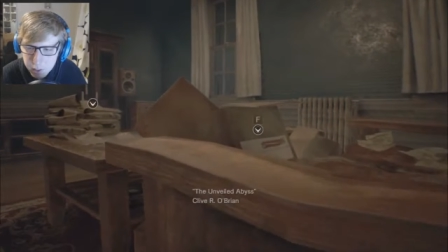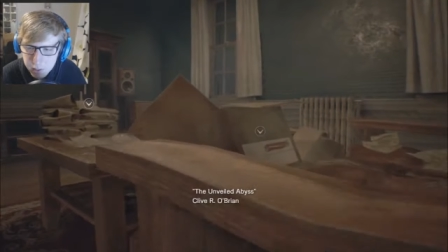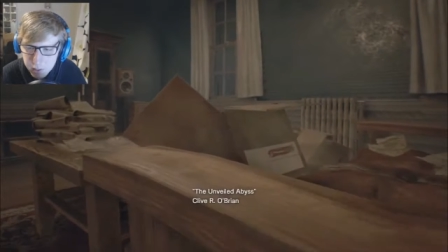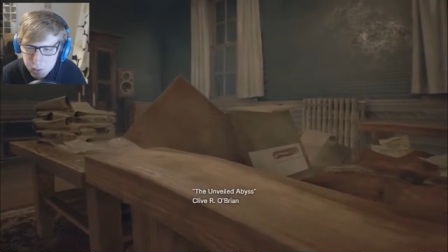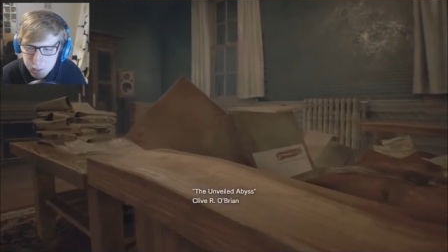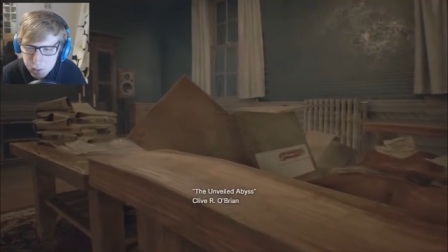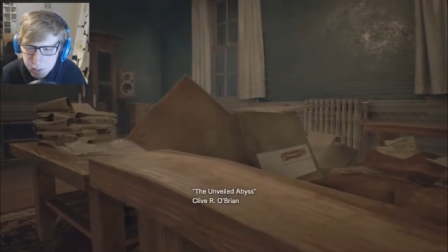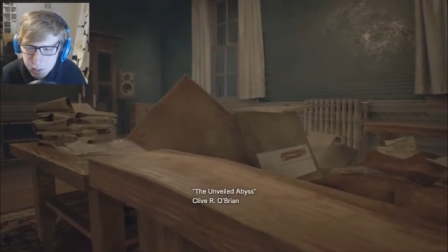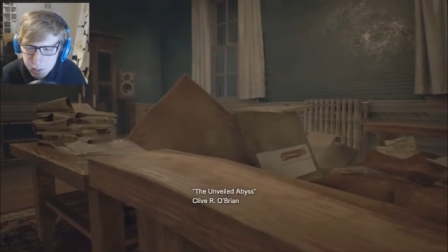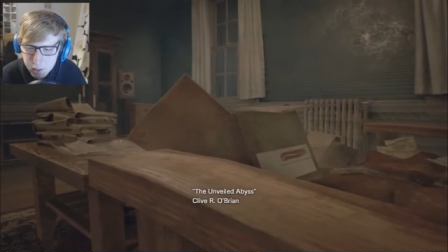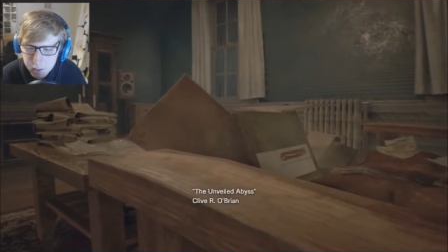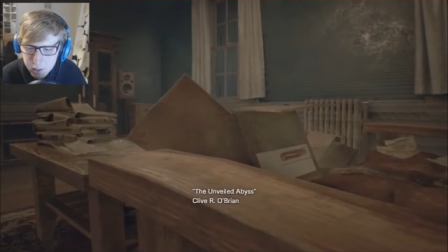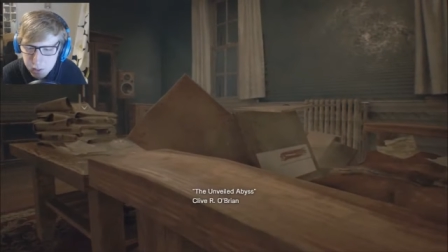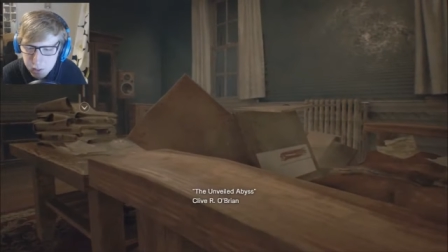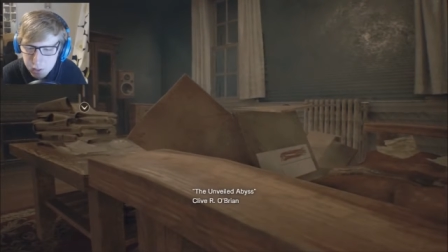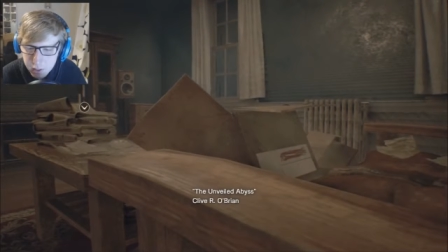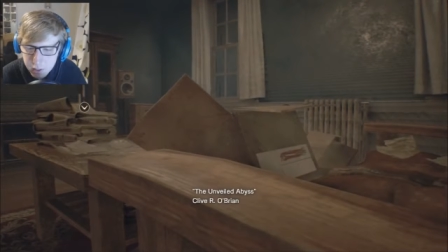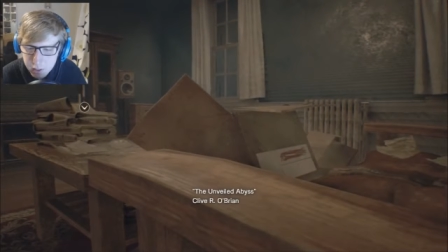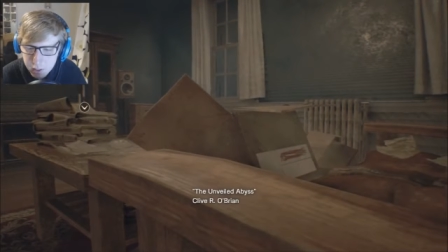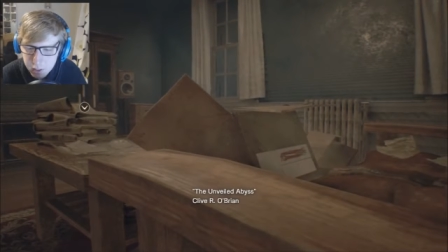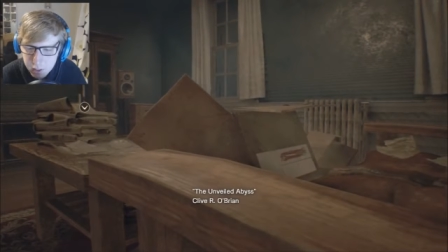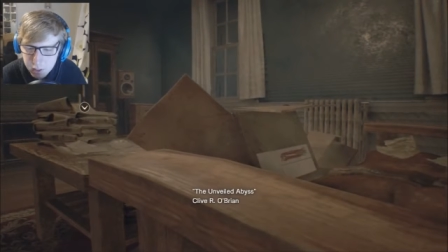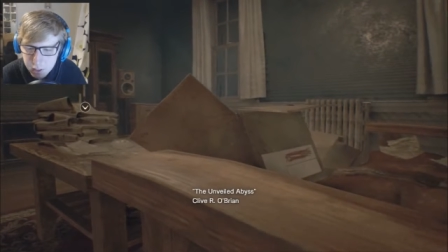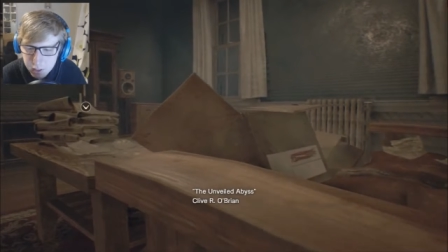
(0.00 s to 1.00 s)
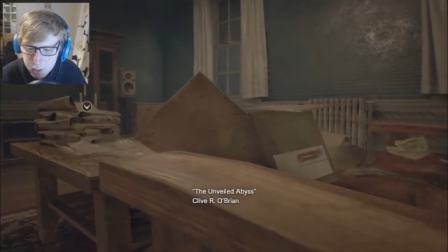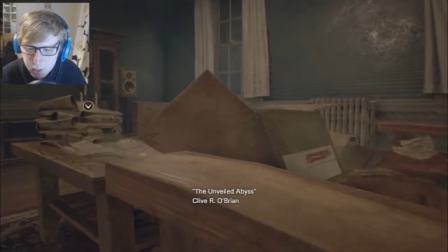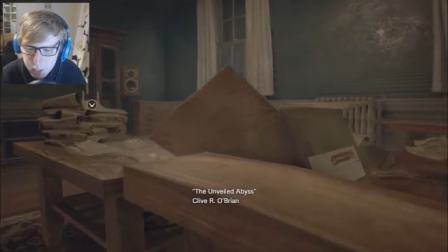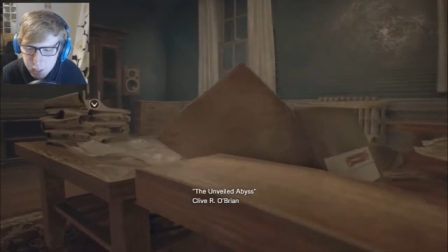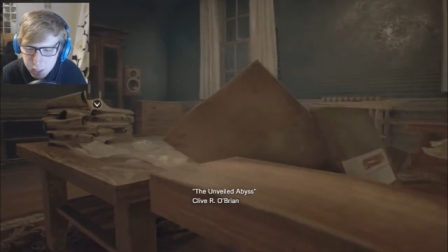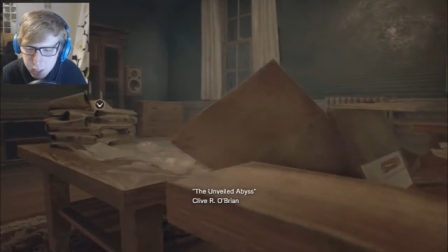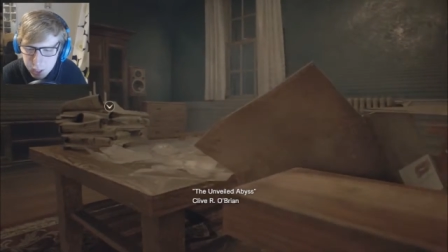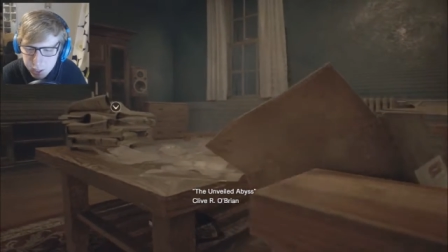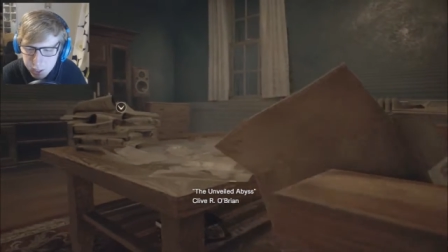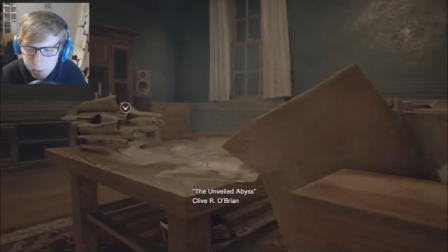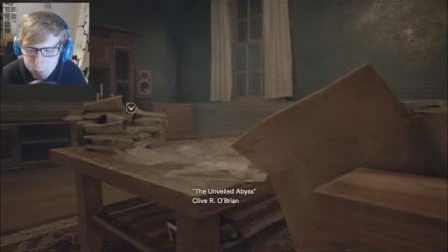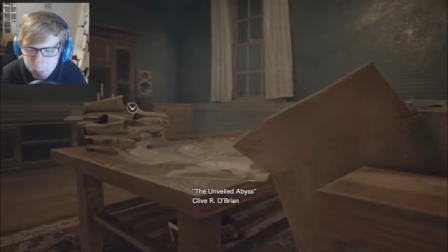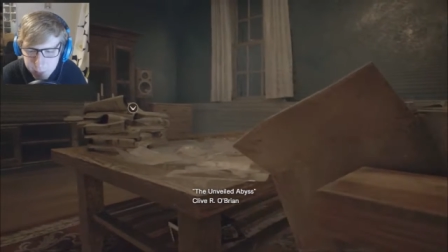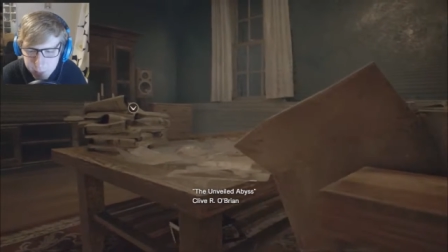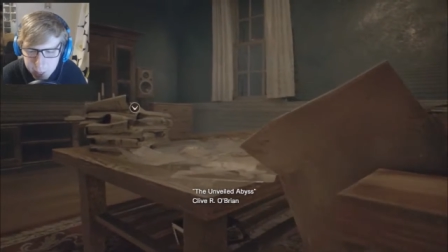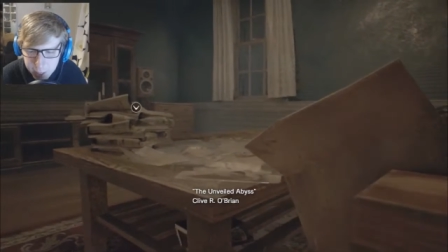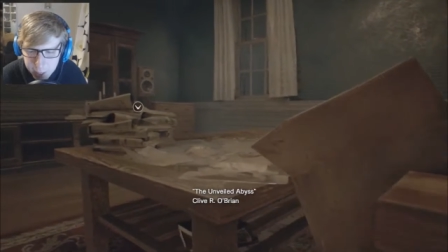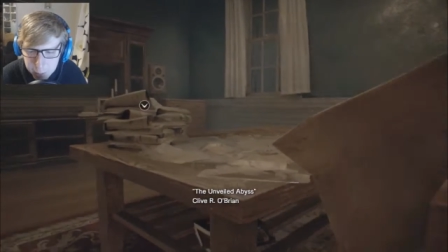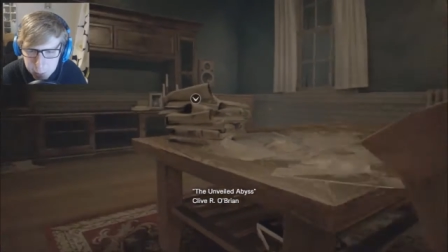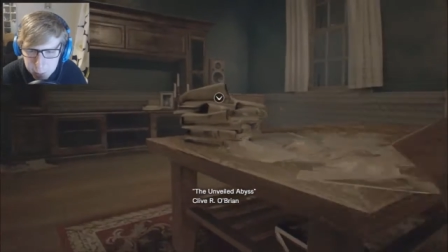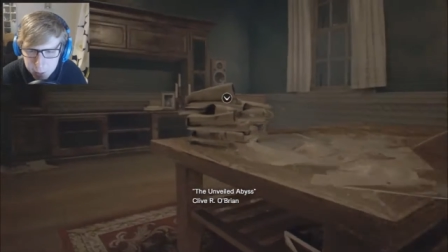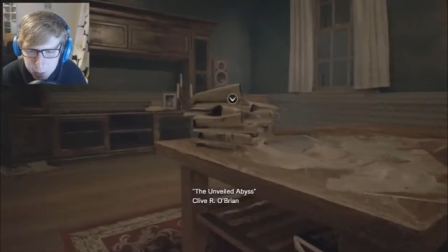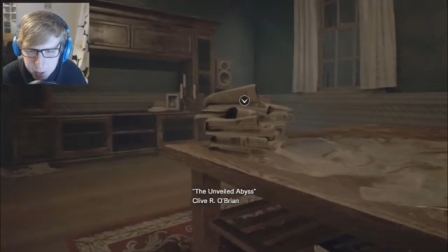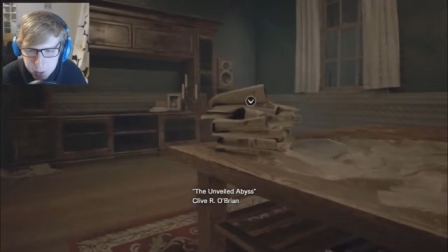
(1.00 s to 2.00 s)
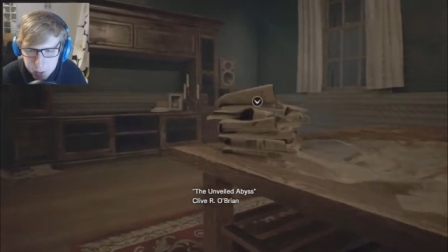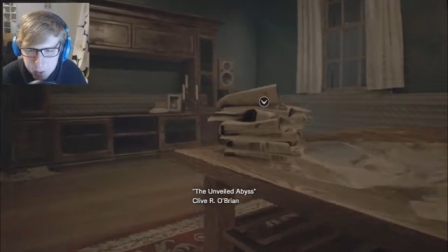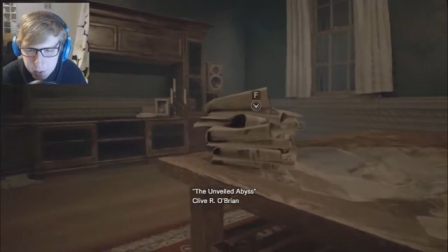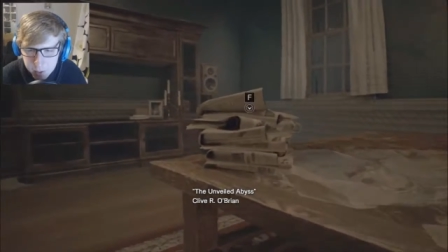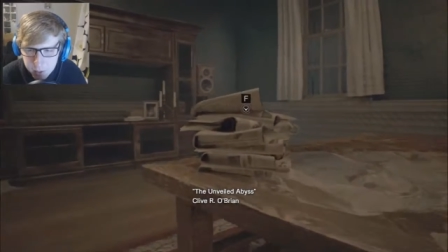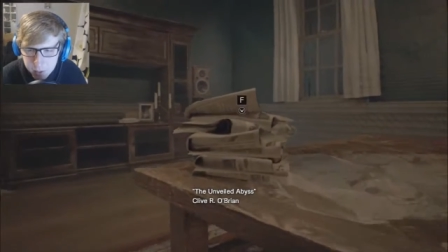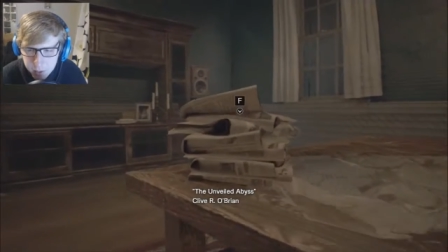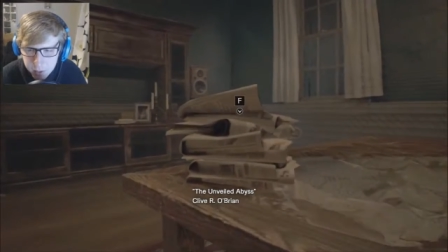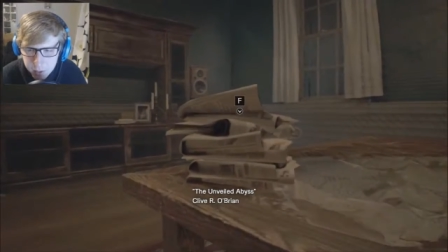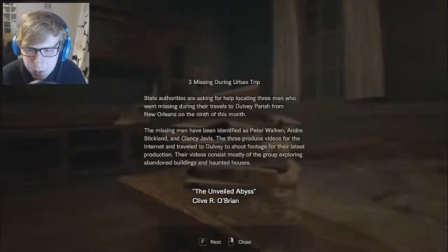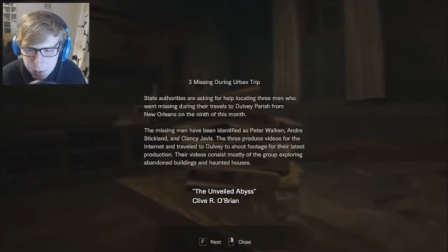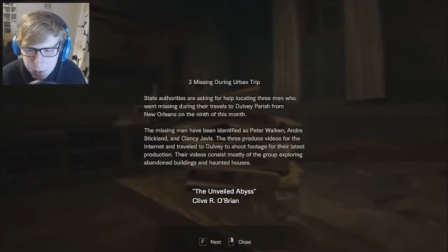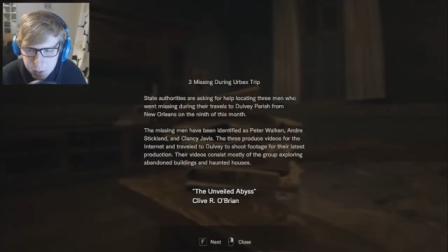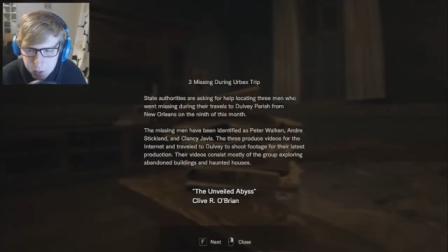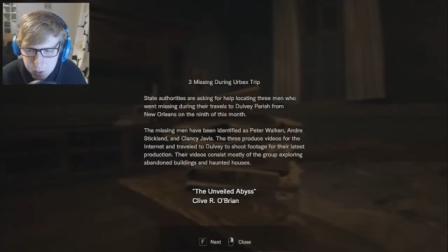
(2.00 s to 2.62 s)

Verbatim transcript: This the unveiled abyss.